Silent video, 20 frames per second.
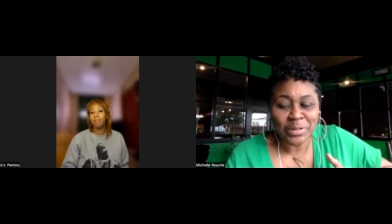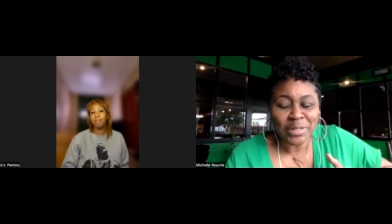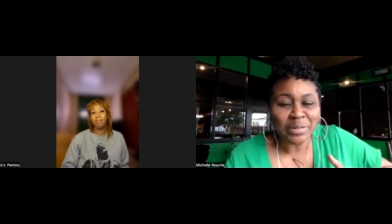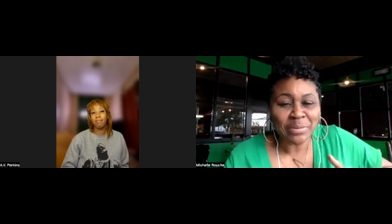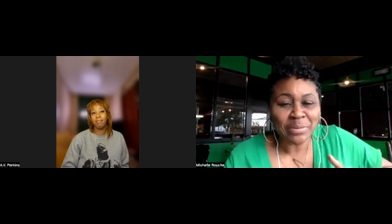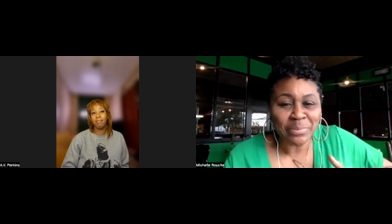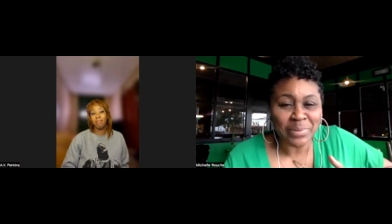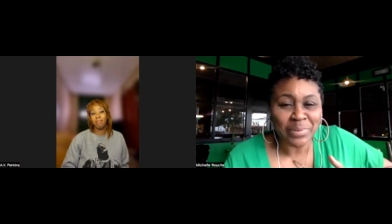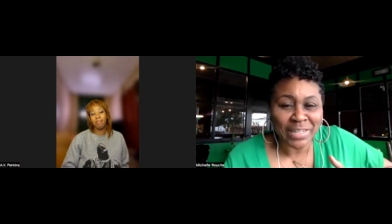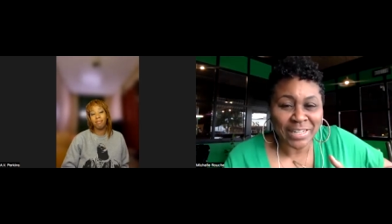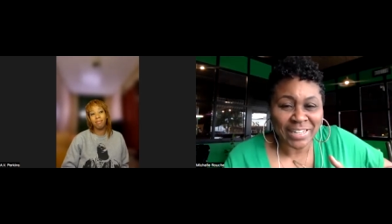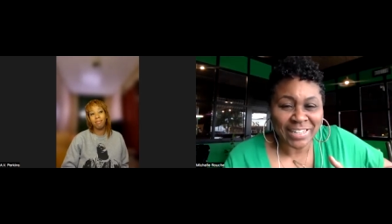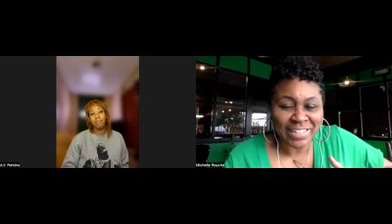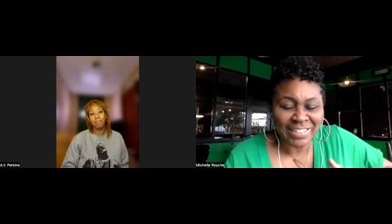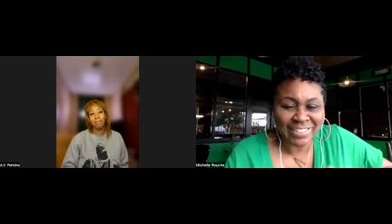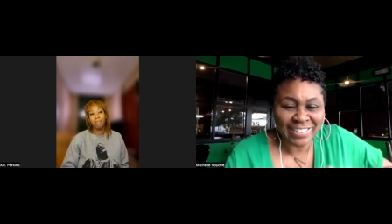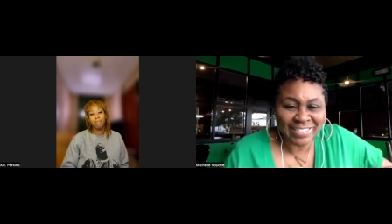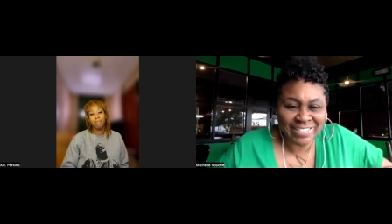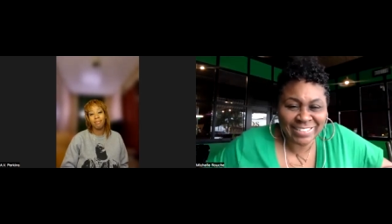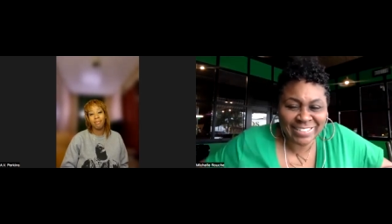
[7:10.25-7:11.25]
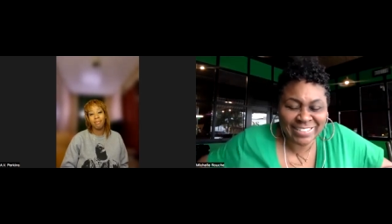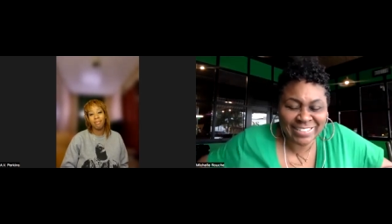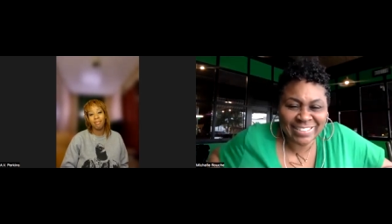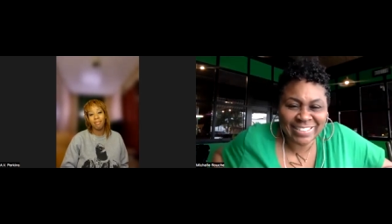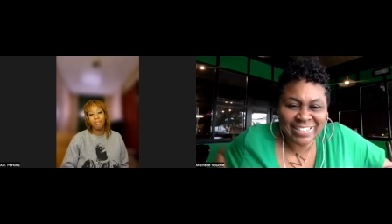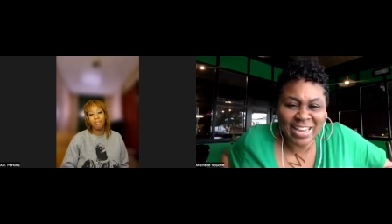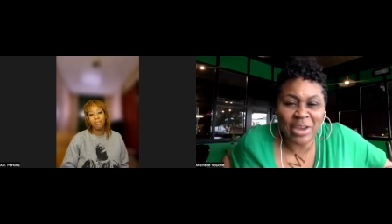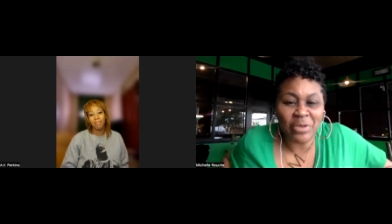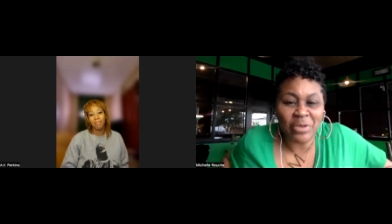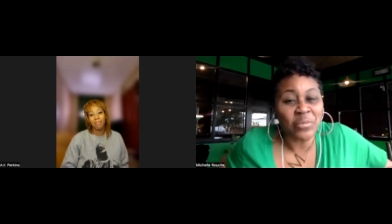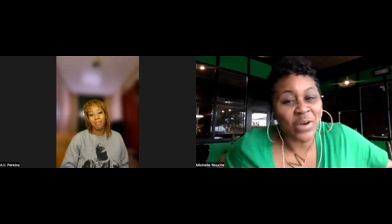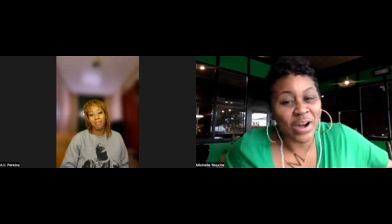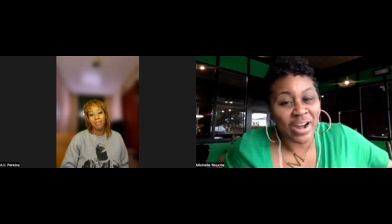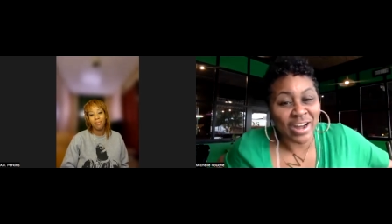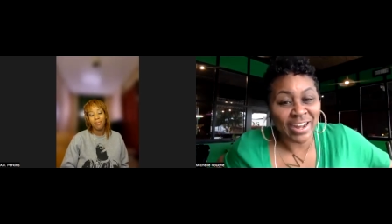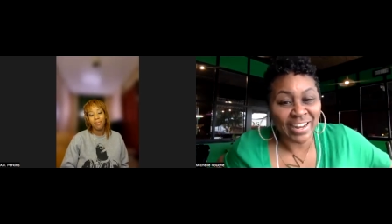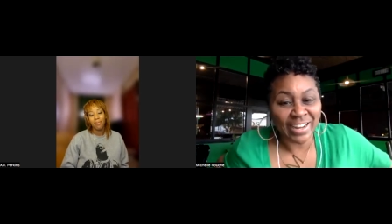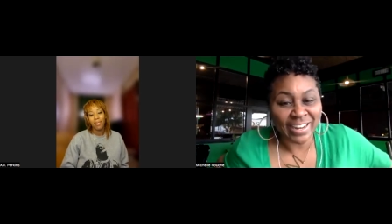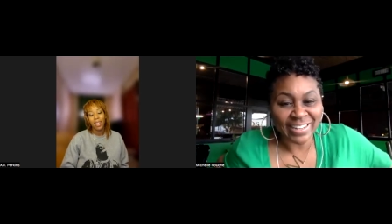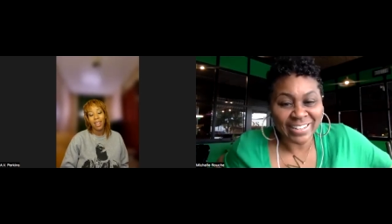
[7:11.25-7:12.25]
would it be and
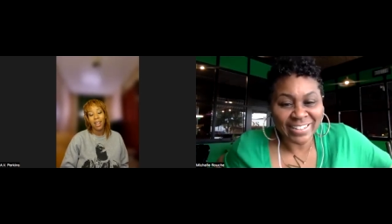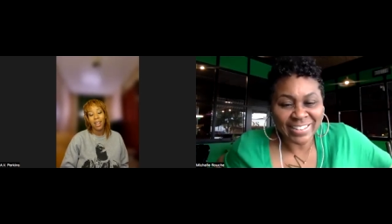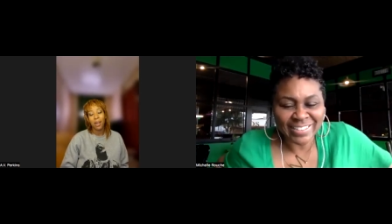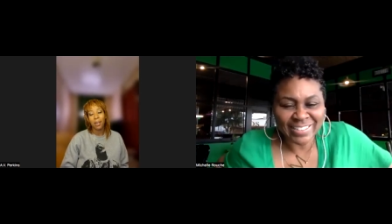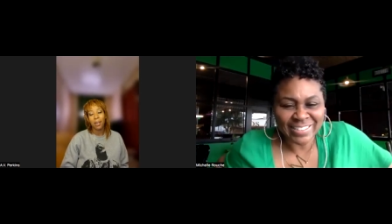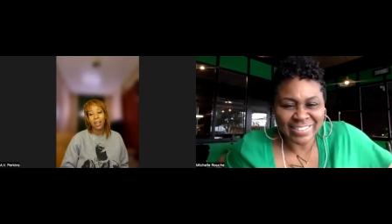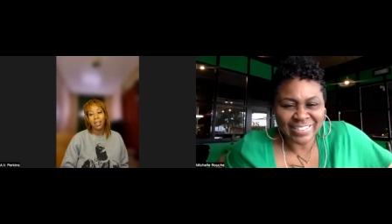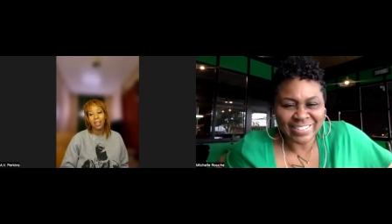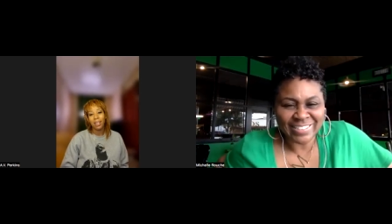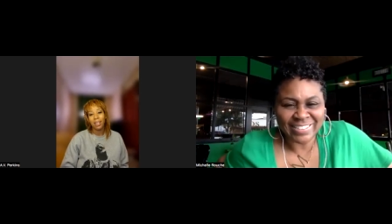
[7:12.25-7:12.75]
why? Okay.